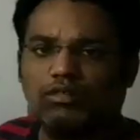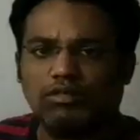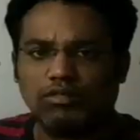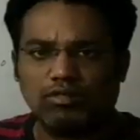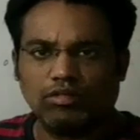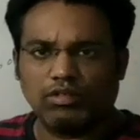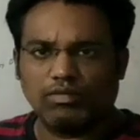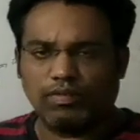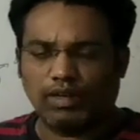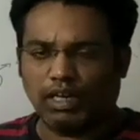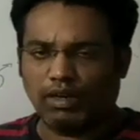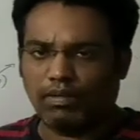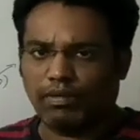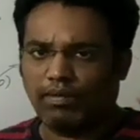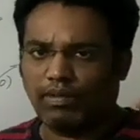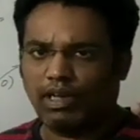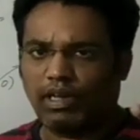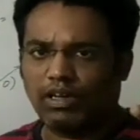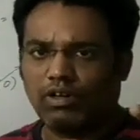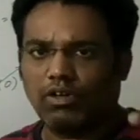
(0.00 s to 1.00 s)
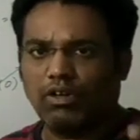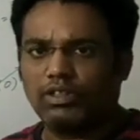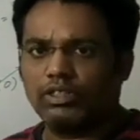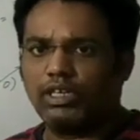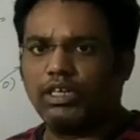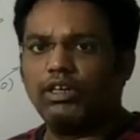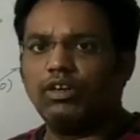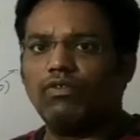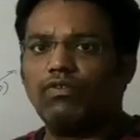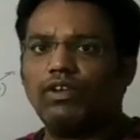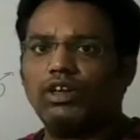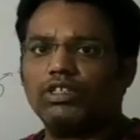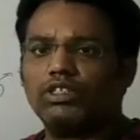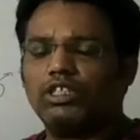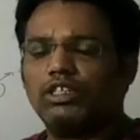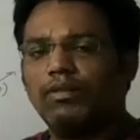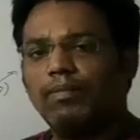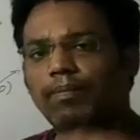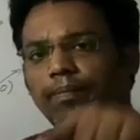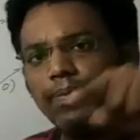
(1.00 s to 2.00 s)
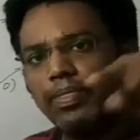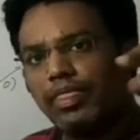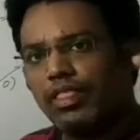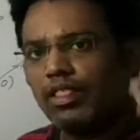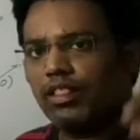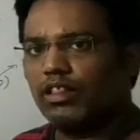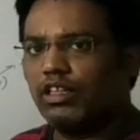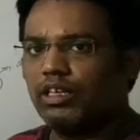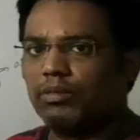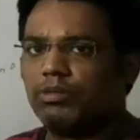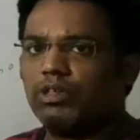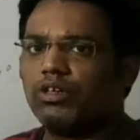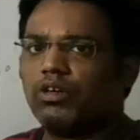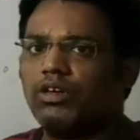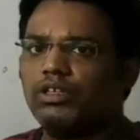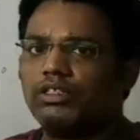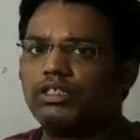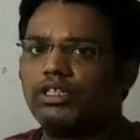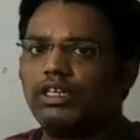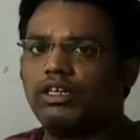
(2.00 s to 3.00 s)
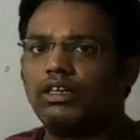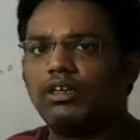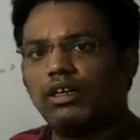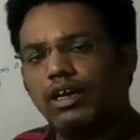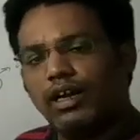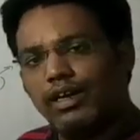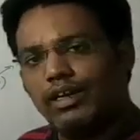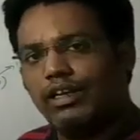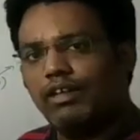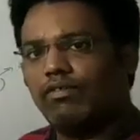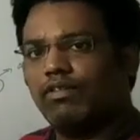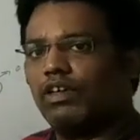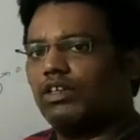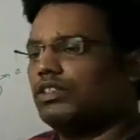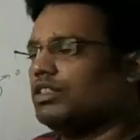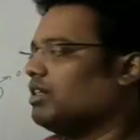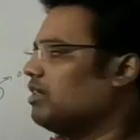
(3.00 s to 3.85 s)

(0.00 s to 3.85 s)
Whenever we have constant into function, keep the constant and differentiate the